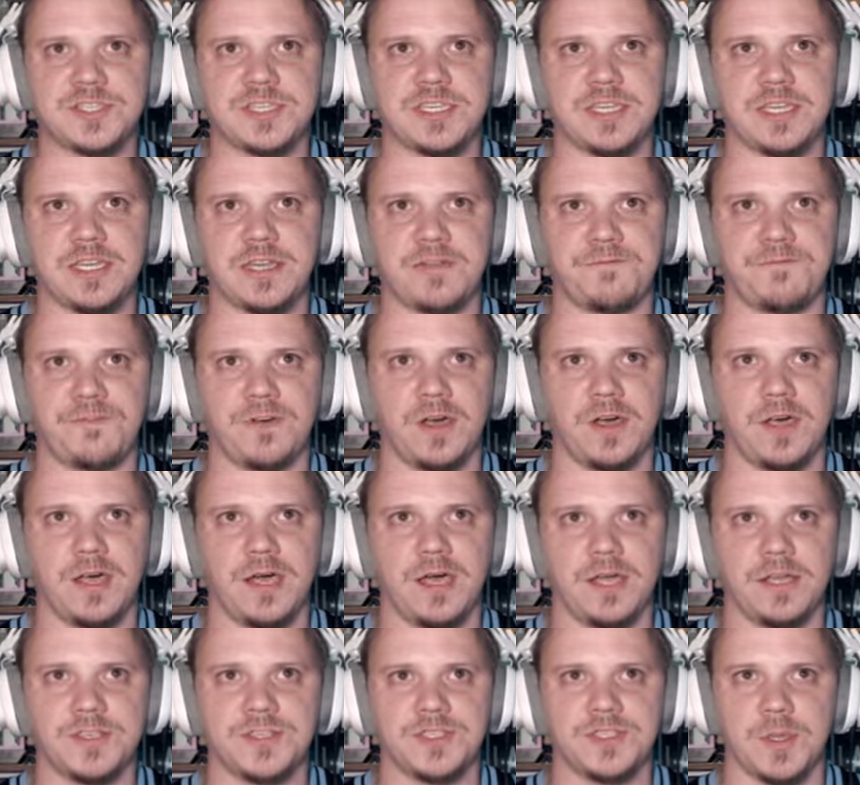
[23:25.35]
See if
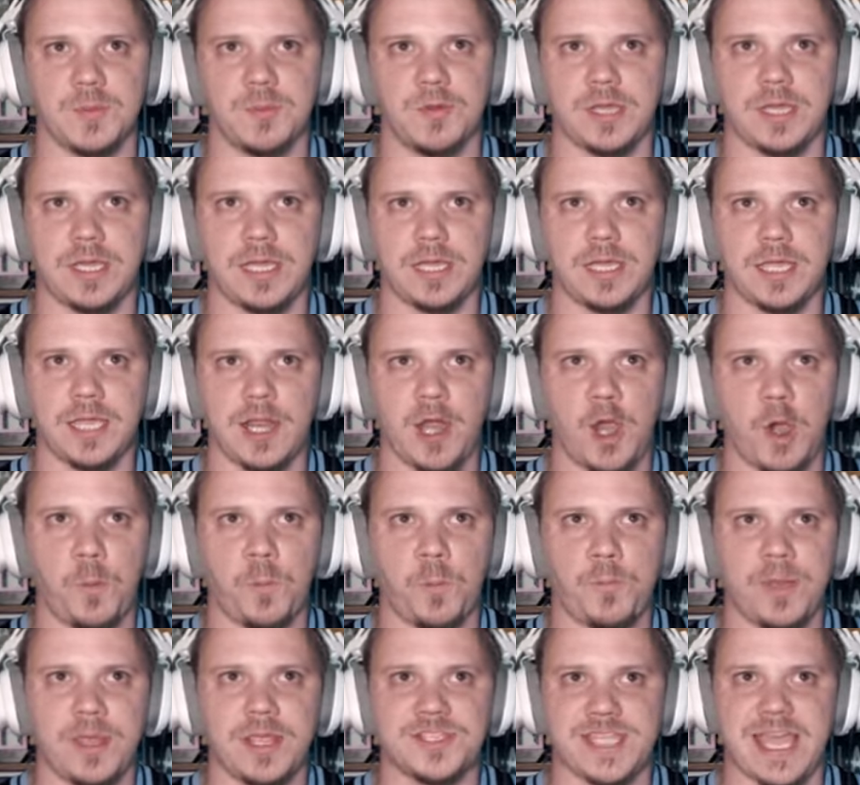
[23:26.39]
someone can get
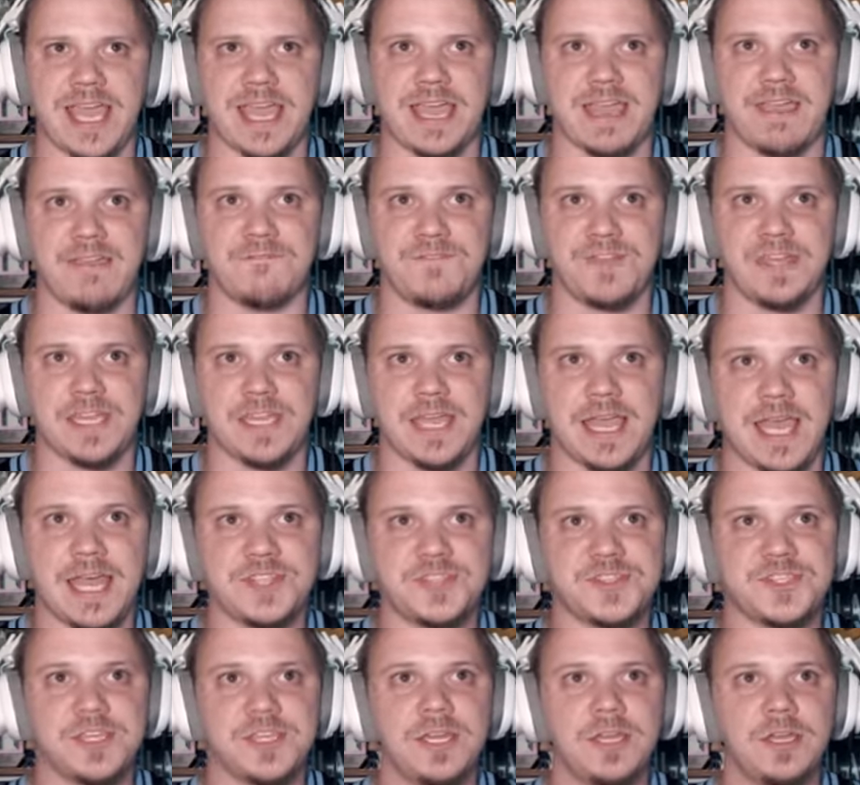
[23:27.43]
open. Is that
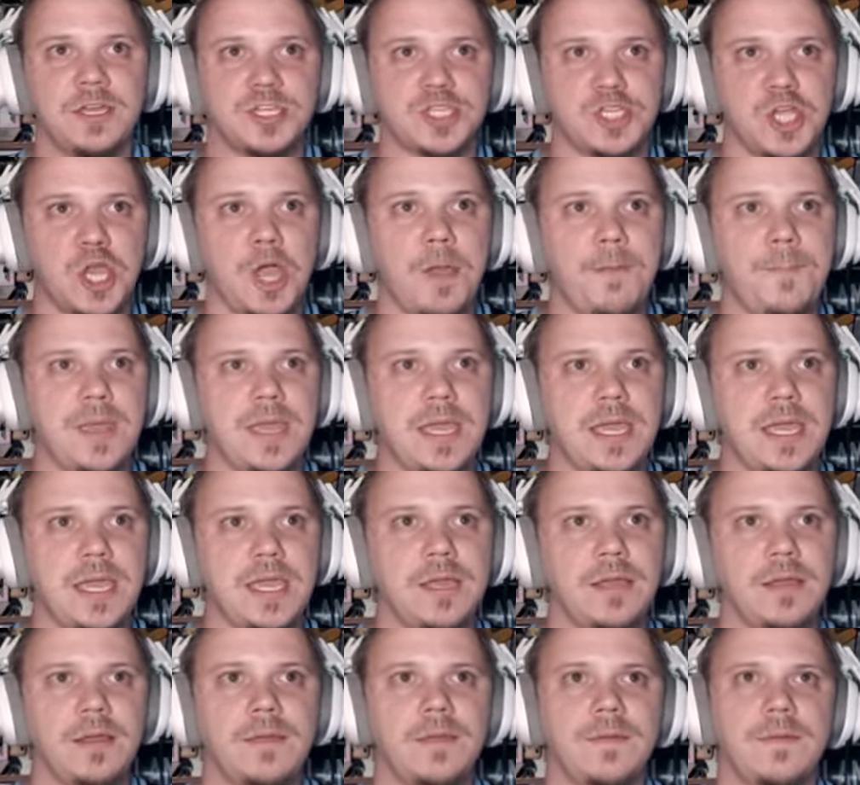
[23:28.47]
MVS? Should be.